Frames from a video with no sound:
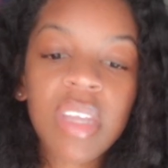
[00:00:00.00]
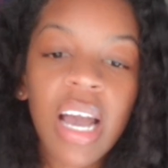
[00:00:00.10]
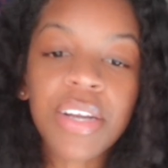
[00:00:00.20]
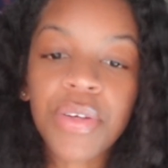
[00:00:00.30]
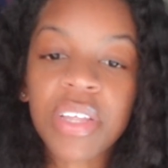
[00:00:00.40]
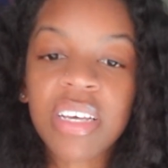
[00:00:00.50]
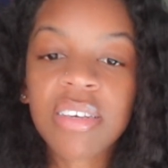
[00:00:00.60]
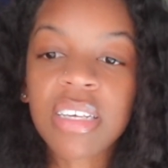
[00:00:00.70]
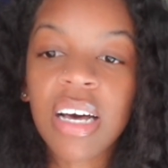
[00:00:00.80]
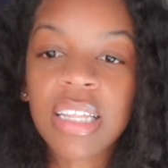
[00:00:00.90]
I know that
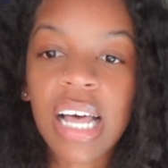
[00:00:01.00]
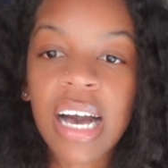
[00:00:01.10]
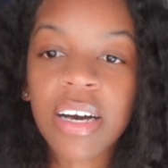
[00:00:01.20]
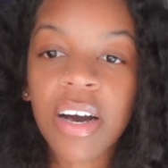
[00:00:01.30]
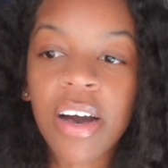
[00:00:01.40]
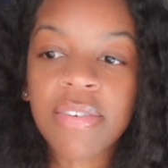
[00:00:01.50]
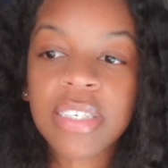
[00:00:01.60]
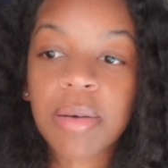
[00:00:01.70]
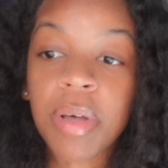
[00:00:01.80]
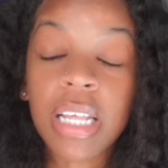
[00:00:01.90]
there's a lot of
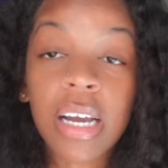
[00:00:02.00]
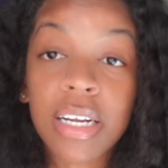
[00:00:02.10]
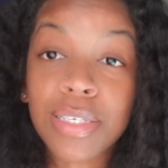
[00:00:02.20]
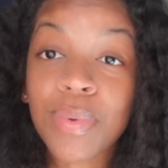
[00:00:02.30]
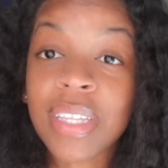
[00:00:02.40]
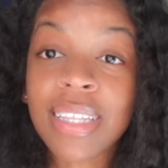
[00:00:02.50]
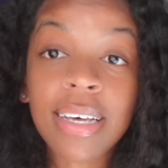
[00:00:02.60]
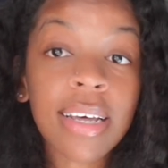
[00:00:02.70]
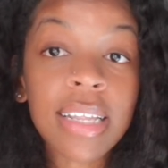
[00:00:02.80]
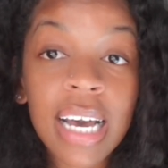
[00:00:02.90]
similarities within the
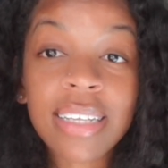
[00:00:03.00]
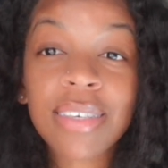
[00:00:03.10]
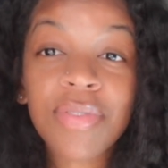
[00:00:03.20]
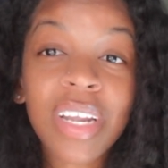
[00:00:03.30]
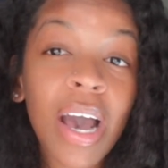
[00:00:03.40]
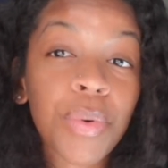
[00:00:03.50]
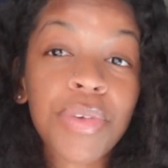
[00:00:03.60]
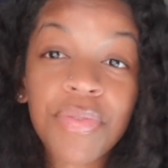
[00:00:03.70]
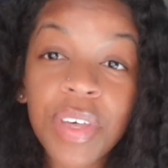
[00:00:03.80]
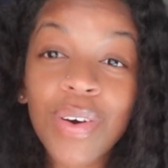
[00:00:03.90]
collective and how we
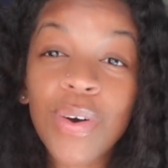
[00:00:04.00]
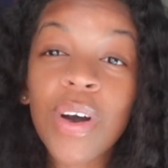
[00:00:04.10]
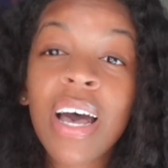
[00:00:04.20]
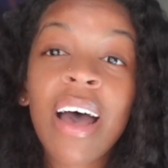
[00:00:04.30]
feel.